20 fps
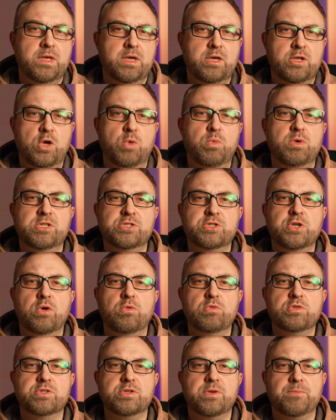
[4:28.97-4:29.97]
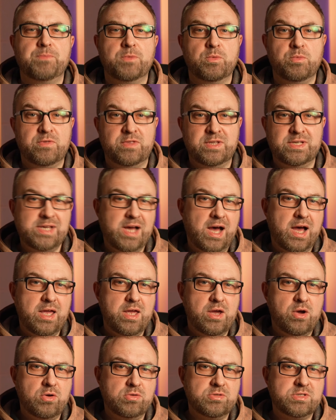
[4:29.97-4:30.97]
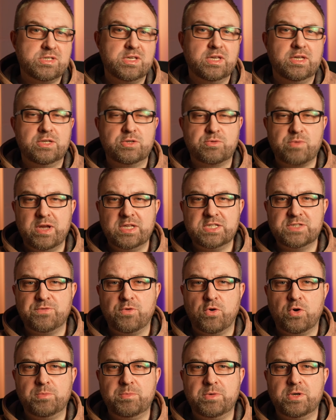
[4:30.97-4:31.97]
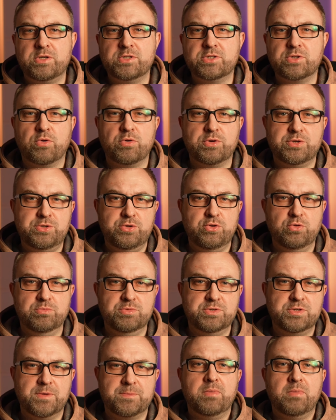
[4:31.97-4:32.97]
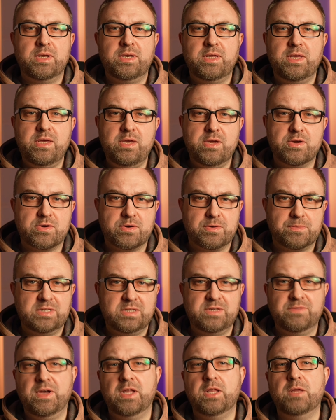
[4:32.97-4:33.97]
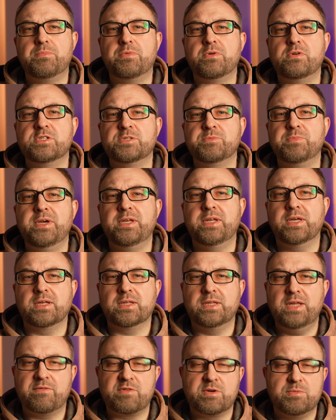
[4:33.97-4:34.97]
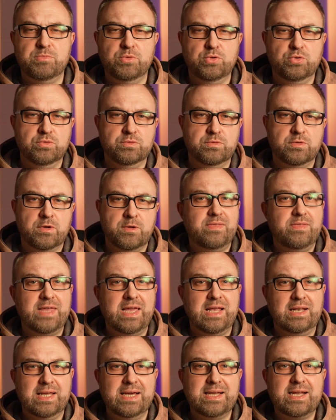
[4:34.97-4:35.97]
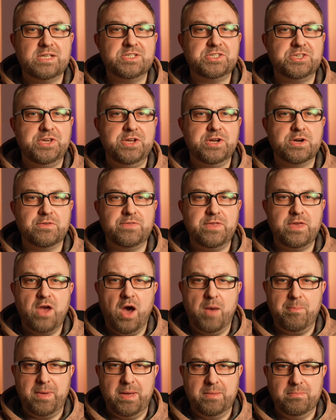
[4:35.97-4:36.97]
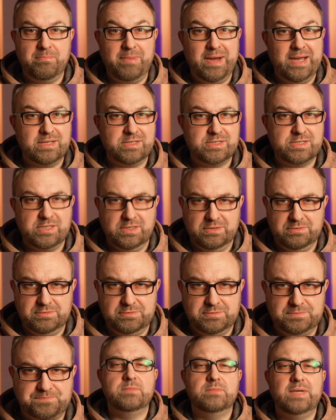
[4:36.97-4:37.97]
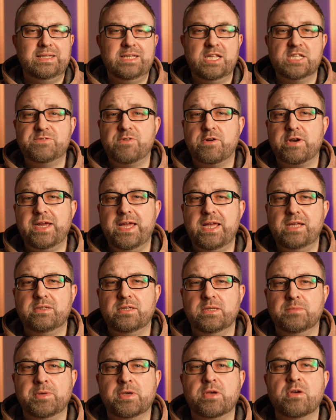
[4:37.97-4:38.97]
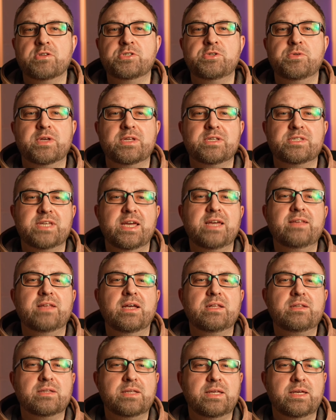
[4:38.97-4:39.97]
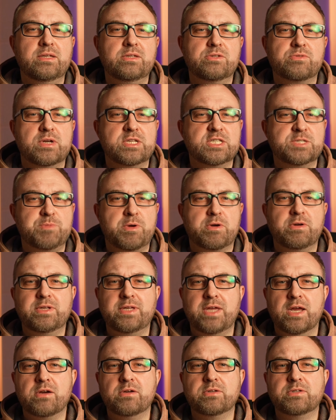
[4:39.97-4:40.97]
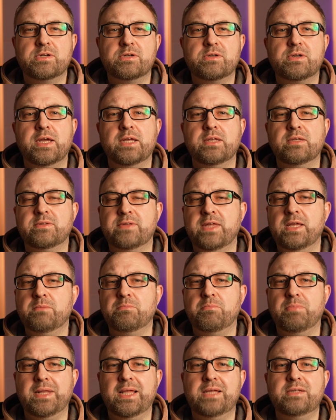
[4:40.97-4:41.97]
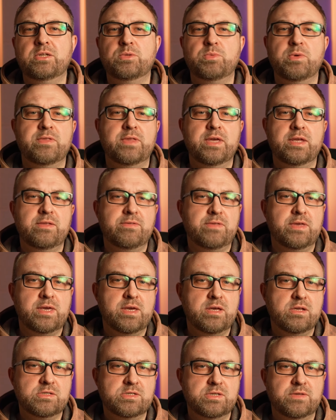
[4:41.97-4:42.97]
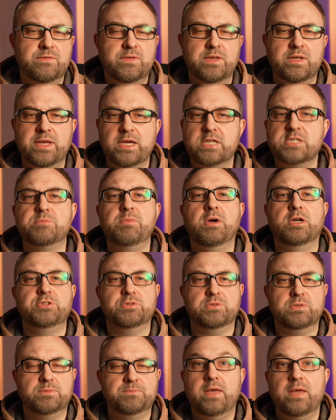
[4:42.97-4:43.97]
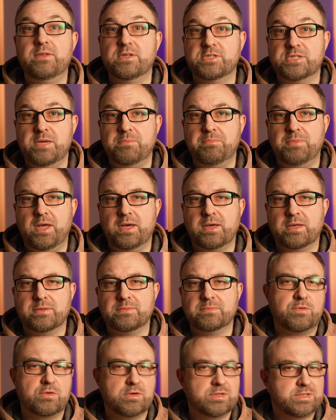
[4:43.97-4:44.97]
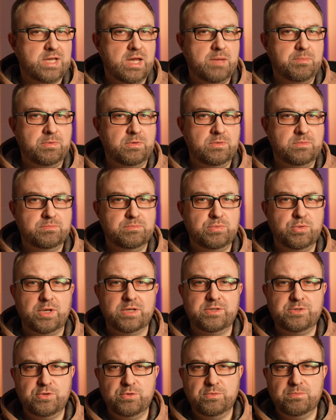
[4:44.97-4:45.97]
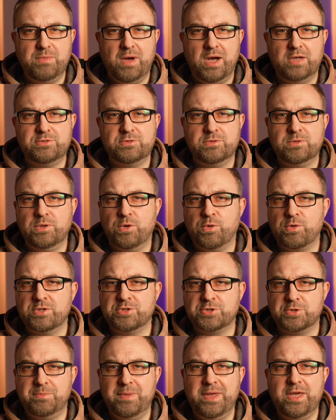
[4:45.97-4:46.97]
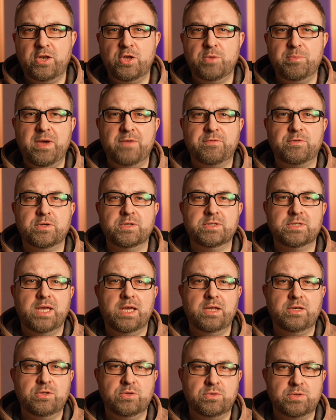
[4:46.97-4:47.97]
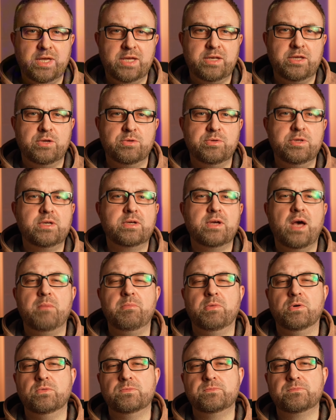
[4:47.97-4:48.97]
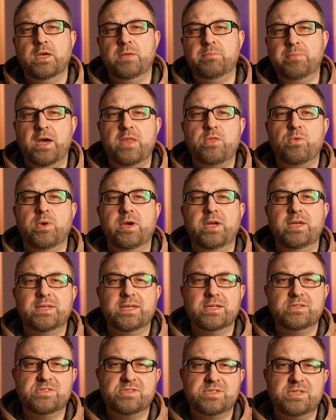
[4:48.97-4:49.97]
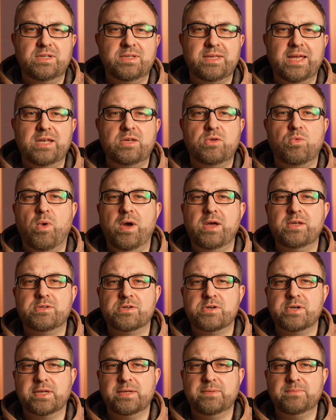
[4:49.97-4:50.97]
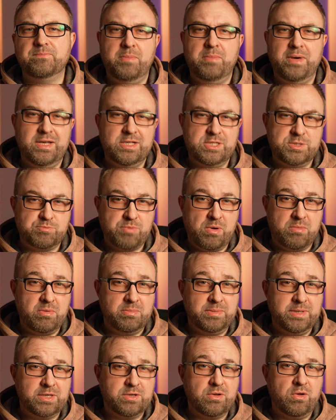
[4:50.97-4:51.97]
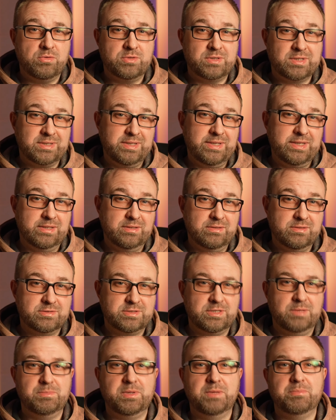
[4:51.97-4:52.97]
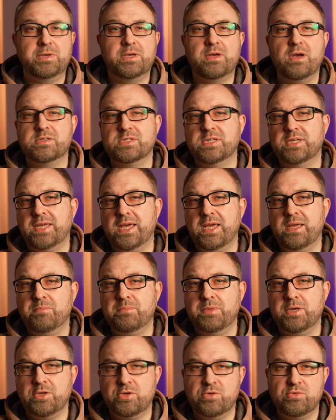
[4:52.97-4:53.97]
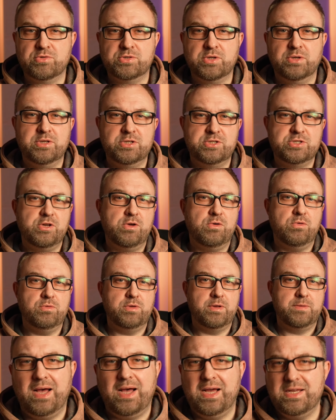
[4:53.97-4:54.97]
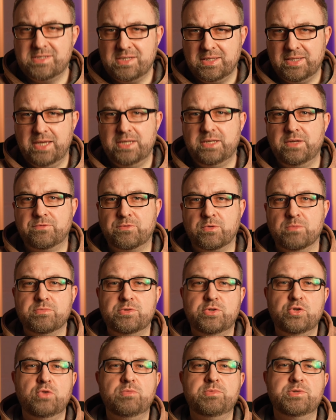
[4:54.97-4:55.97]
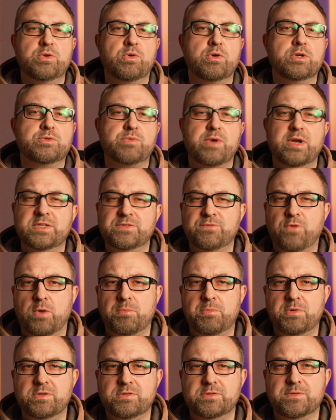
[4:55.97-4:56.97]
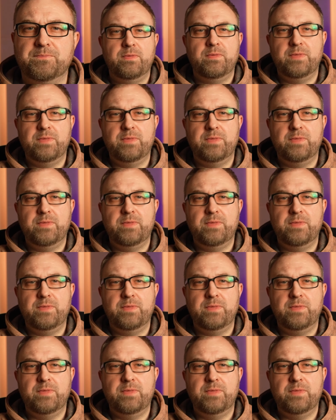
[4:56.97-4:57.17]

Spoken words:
It always goes with diodes, transformers or tubes. But here, developers made a clever move. They let us hear the op-amp by itself. And that's very handy, because you can take that clean, transparent character and then blend it with anything else in the next module, in the same plugin. For example, put a tube module or Germanium after it and you'll get a unique combo. And by the way, it can still get quite dirty, but it's probably called clean simply because it can be used on its own, isolated from tubes or transformers.